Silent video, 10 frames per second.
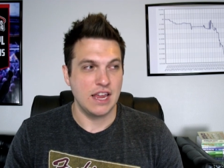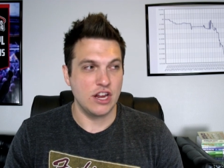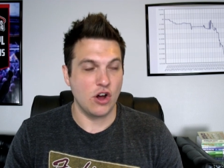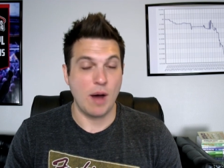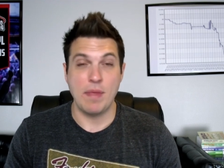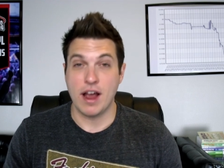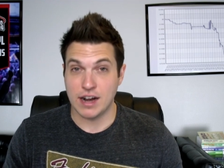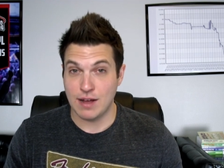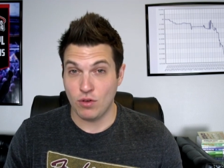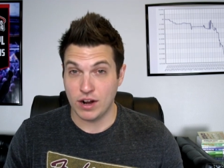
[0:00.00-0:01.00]
you know, I'm not
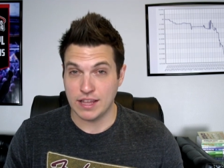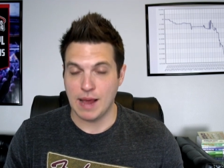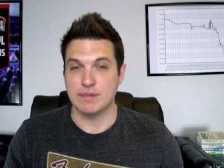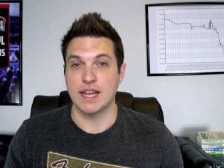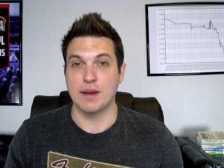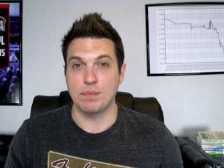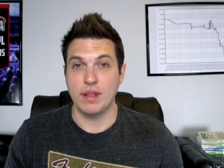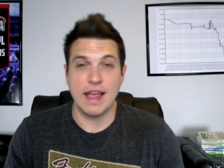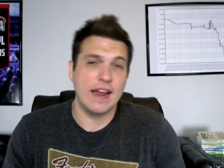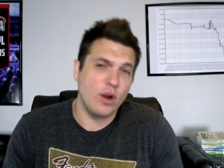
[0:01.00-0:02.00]
going to have a lot of games I could
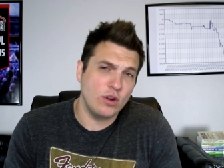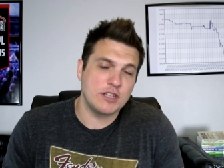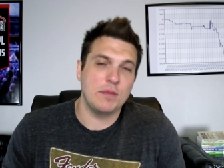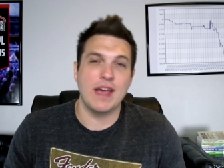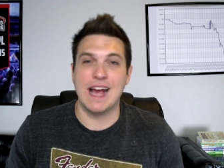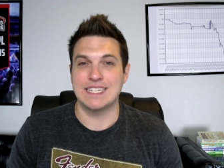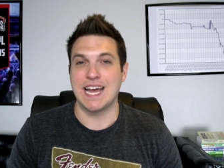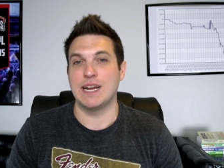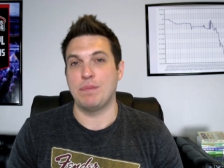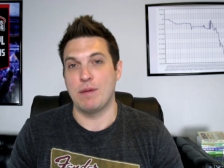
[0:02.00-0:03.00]
play. And ultimately, I
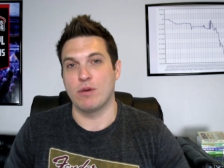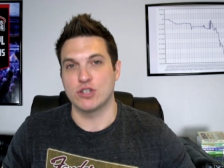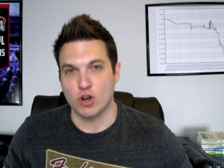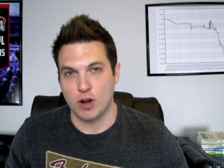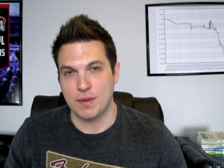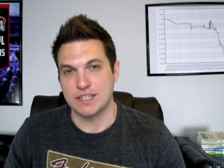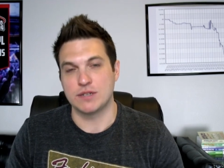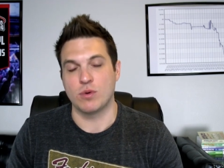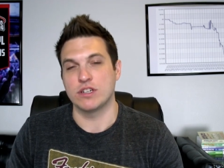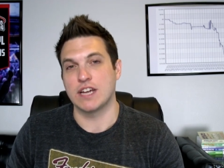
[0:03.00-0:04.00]
decided to play more
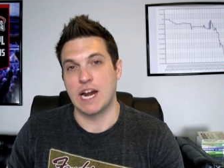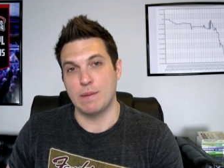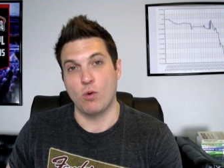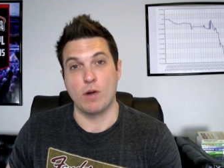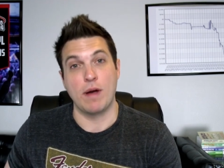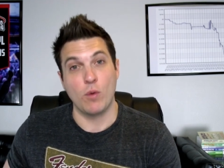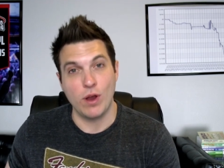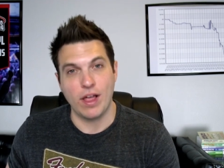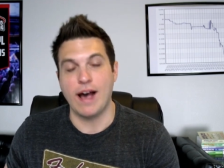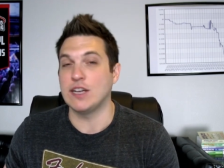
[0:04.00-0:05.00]
tournaments where it's kind of more in my
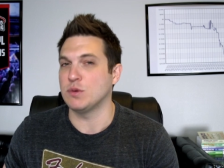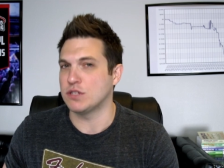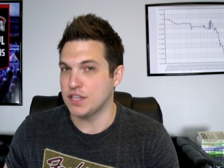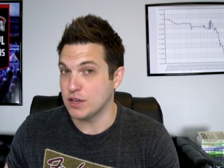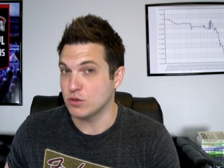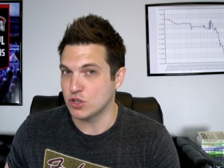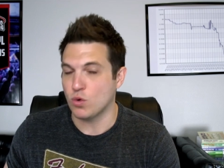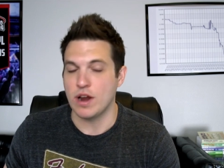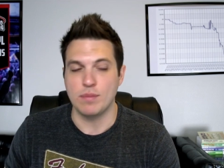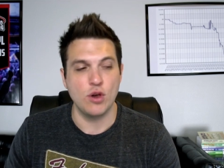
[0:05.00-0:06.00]
wheelhouse, which I think was a
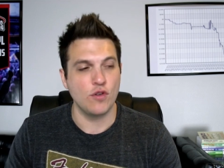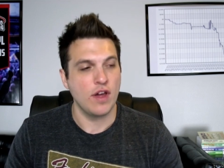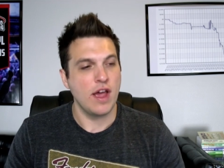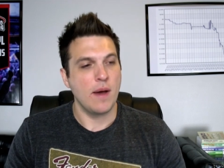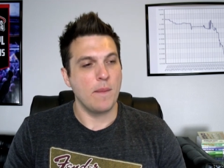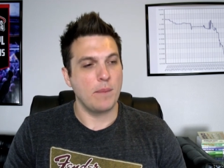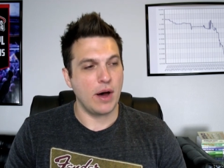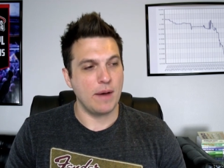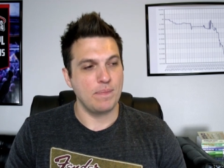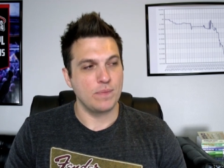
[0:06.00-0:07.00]
great move.
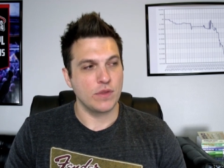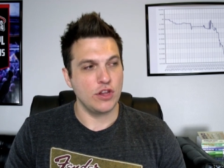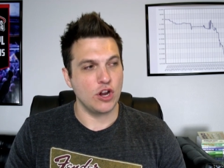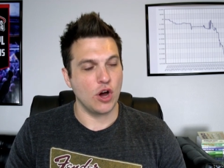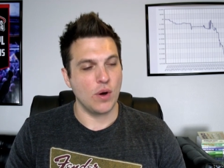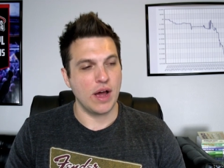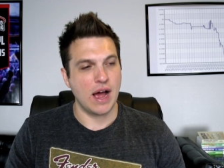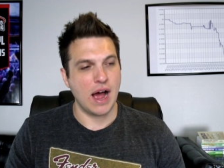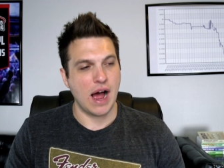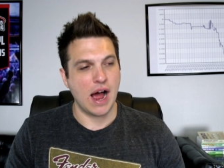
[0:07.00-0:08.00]
But, you know,
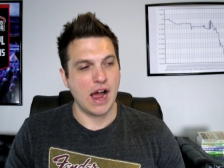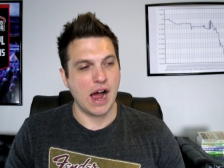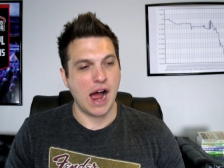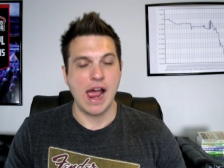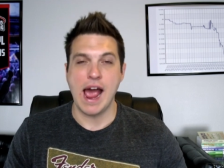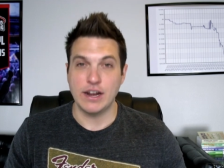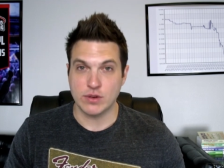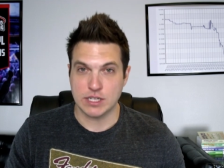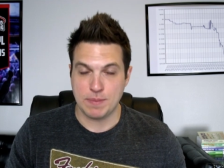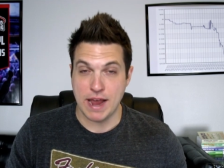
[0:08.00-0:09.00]
I had
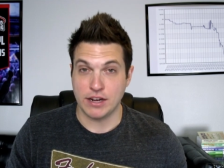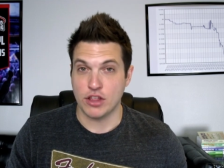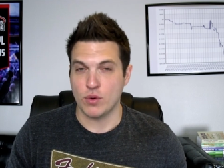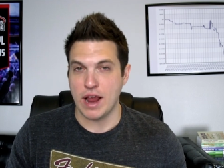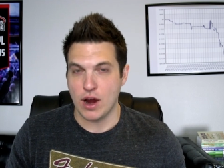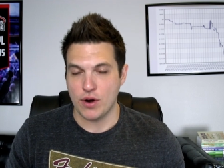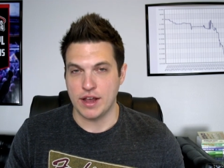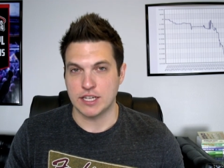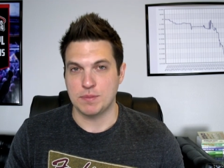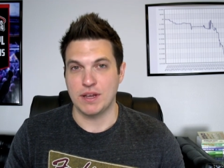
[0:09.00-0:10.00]
to expand to other
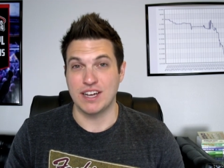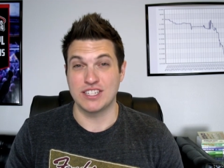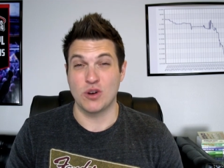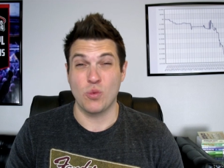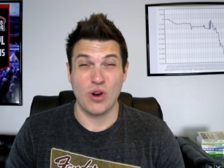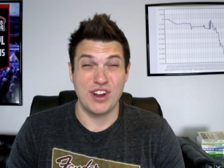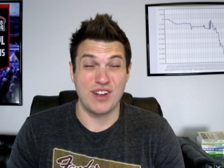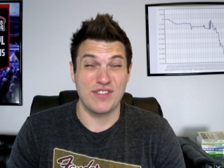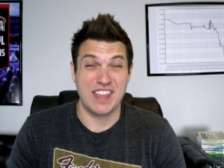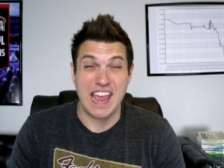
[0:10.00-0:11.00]
areas because there weren't
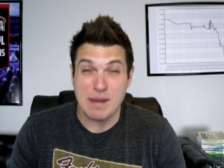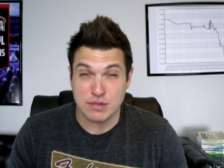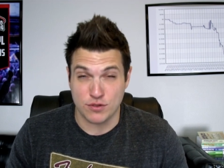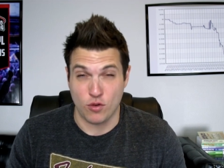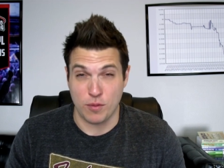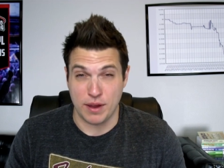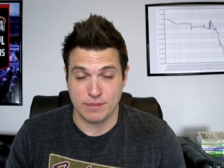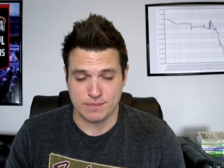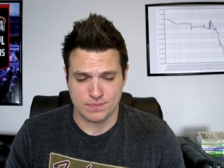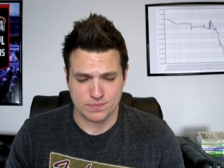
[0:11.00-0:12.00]
enough games for me.